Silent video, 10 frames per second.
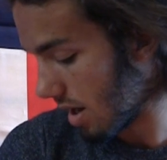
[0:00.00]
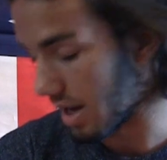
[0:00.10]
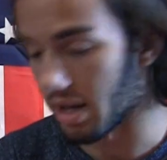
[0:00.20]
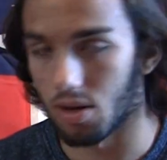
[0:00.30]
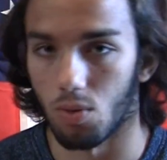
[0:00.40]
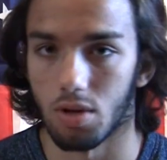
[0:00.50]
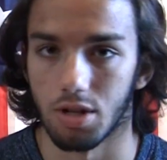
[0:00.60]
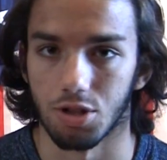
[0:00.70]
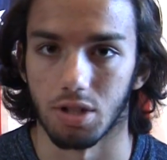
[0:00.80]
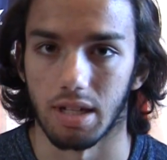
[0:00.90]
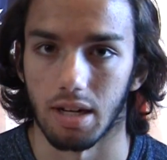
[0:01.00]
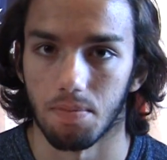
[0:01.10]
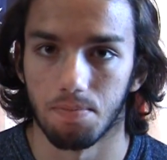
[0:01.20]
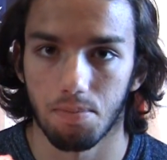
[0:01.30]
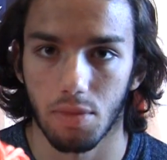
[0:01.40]
at
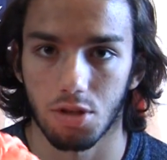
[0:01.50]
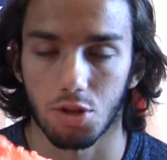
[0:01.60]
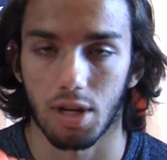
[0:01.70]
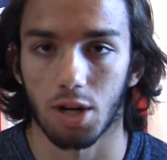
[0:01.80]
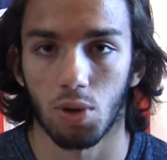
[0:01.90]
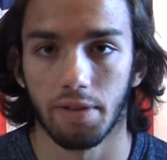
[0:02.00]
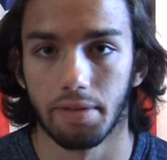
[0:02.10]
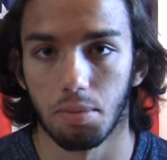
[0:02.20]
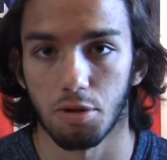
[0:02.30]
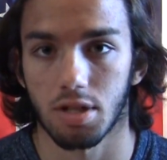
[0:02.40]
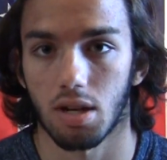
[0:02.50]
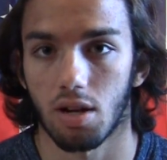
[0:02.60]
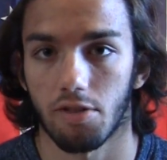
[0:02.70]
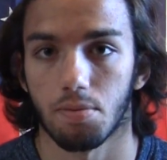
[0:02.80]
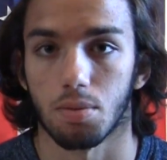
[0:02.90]
$110. So not quite 50%
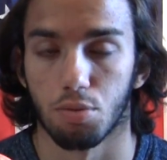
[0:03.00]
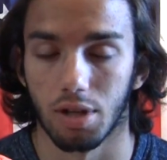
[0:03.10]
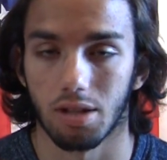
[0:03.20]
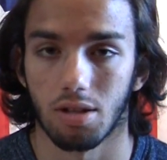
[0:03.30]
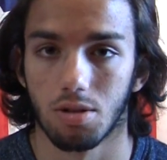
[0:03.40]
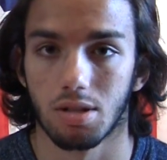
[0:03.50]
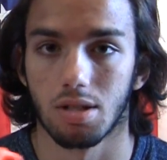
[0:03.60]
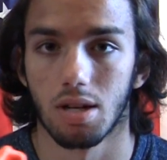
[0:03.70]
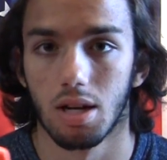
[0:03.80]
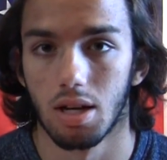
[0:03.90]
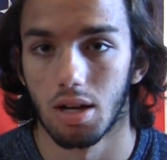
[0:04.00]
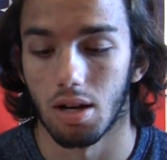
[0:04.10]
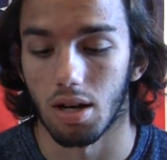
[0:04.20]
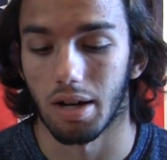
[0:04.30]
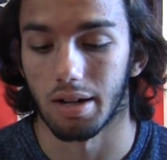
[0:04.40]
off, but pretty close.
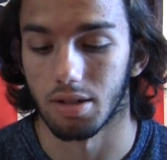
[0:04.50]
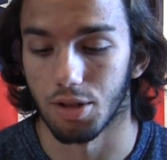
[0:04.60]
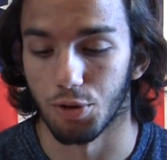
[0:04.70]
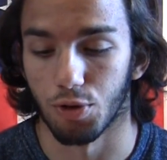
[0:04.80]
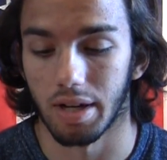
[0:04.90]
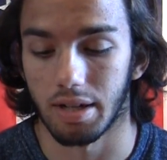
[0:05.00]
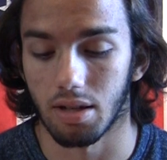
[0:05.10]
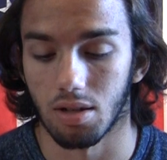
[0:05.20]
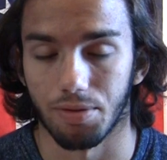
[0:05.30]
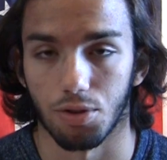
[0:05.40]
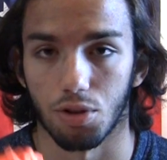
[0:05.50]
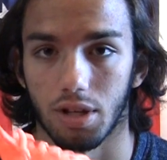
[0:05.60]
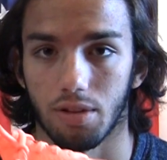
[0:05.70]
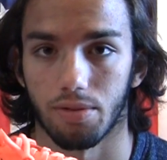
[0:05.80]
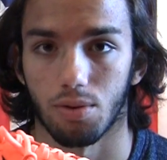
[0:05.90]
Another great deal if you're
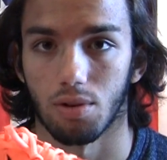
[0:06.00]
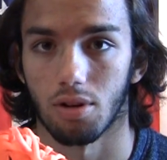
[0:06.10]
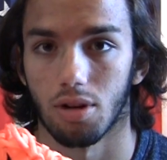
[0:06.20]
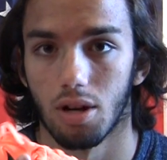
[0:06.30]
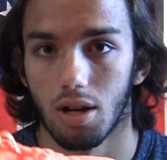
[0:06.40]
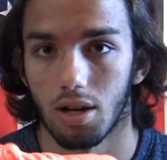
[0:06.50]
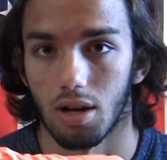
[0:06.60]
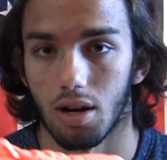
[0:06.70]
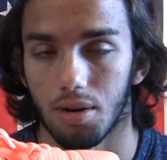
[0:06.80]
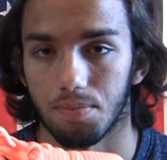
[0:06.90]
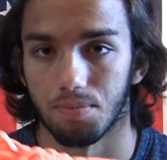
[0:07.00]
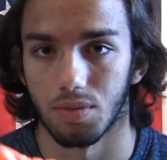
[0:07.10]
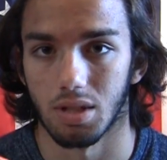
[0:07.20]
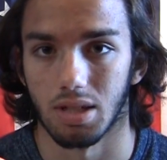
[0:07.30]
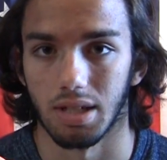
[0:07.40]
looking for a
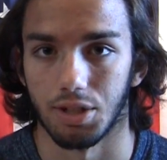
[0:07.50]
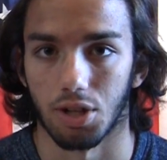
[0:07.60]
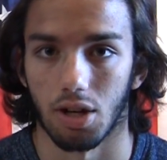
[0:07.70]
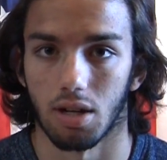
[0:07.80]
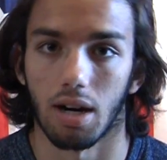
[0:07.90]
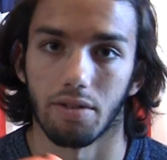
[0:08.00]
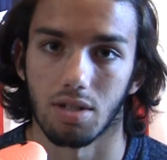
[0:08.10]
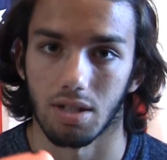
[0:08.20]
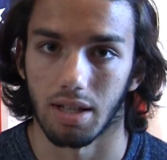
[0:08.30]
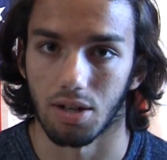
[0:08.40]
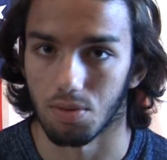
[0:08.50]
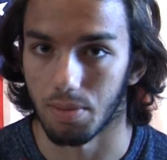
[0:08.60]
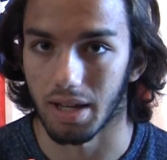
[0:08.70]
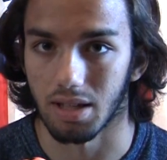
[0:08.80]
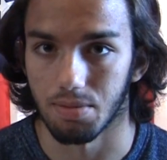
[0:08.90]
CTR. Obviously, they don't
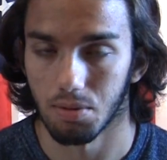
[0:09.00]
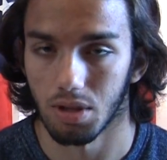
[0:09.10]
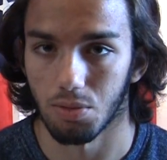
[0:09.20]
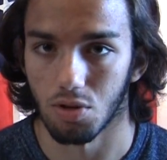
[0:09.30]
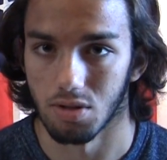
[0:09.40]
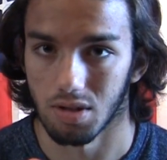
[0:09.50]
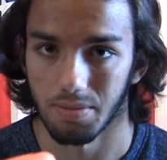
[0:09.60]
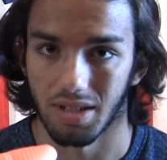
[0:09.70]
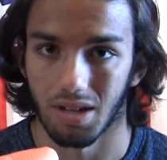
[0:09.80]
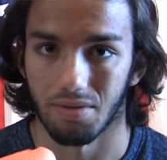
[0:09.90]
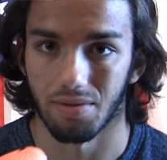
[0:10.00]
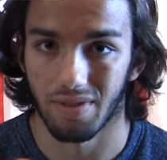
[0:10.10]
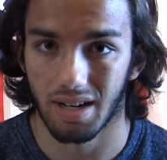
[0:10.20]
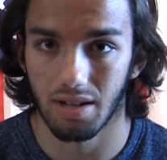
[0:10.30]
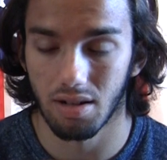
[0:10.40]
make this boot anymore, so it's going to be tough to
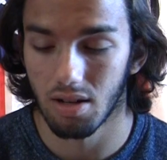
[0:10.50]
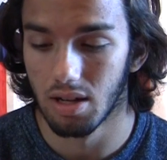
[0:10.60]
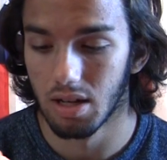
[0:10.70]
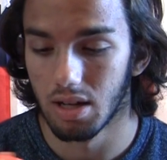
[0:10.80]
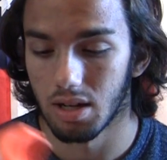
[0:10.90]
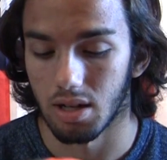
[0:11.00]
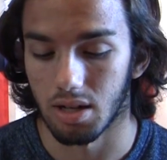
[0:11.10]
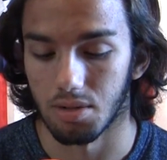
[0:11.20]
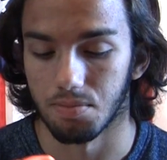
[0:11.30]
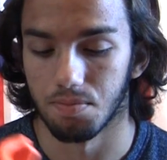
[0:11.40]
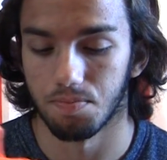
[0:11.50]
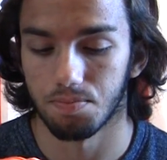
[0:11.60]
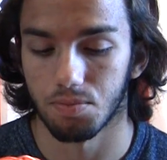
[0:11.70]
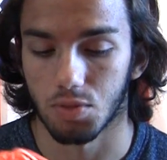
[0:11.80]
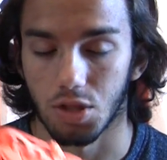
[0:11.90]
find.
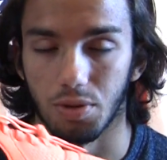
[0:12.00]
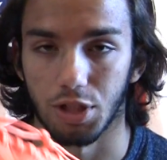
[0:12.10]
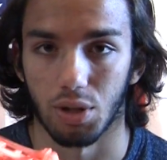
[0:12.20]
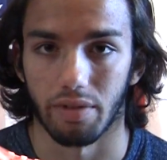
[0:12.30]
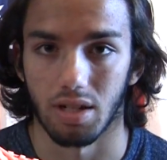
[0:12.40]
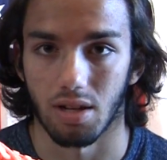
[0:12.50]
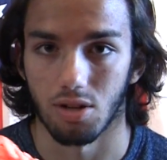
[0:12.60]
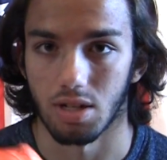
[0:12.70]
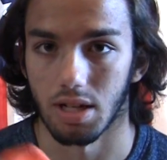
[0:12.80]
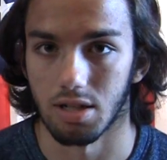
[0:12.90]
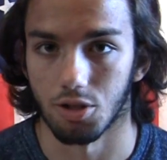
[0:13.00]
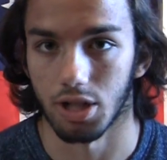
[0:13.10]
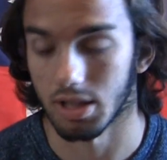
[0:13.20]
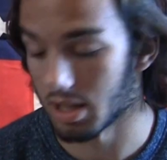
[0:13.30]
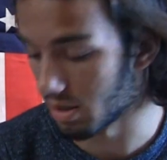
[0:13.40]
So we do have this on our site, so
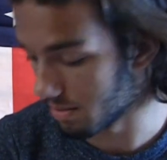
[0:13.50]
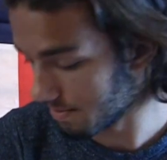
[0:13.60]
check that out.